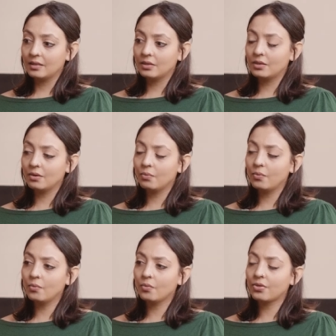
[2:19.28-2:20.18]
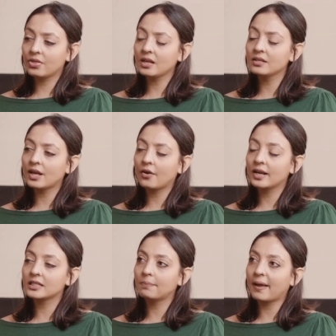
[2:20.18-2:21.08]
the things that are
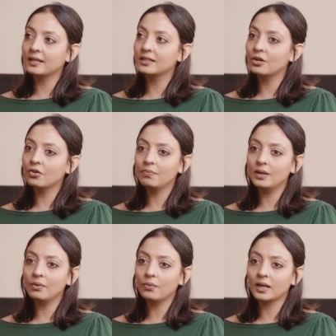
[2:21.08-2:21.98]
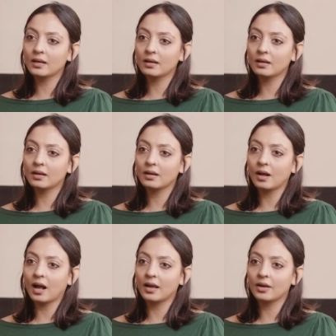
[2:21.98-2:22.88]
expected of me when
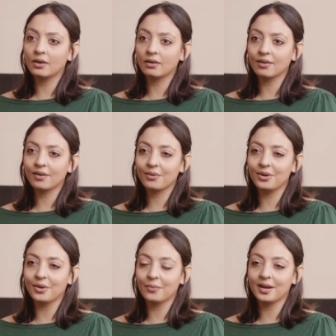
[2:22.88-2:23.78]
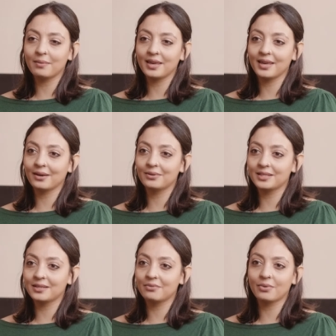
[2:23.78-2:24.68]
I, you know, when I'm
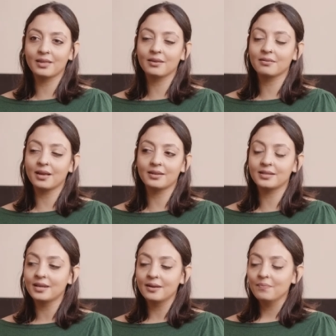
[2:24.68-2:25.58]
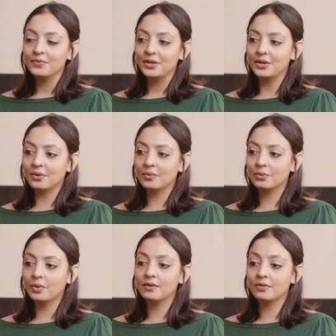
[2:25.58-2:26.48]
encountered, and you know, with
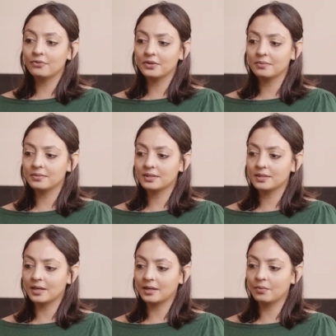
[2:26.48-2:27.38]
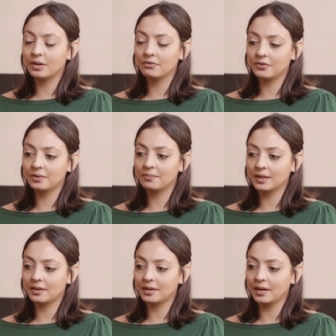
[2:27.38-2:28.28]
one of the films, uh, one film
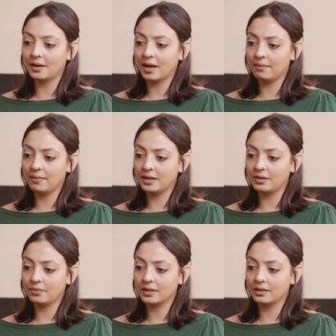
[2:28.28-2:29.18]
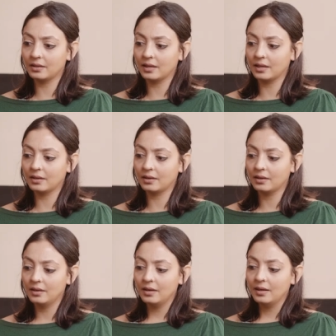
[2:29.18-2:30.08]
that uh, I made with. Uh,
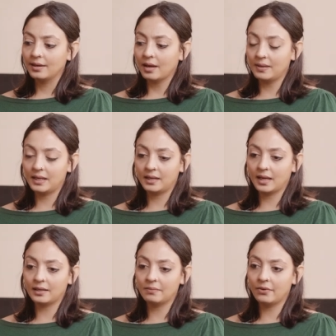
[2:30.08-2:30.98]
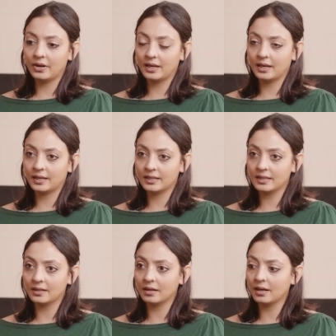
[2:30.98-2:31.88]
Kamala and Maria
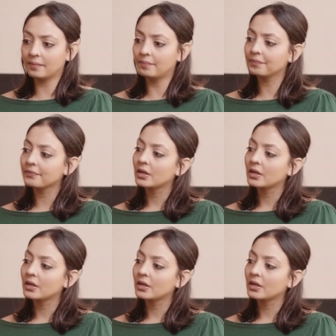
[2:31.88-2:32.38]
Akison, um,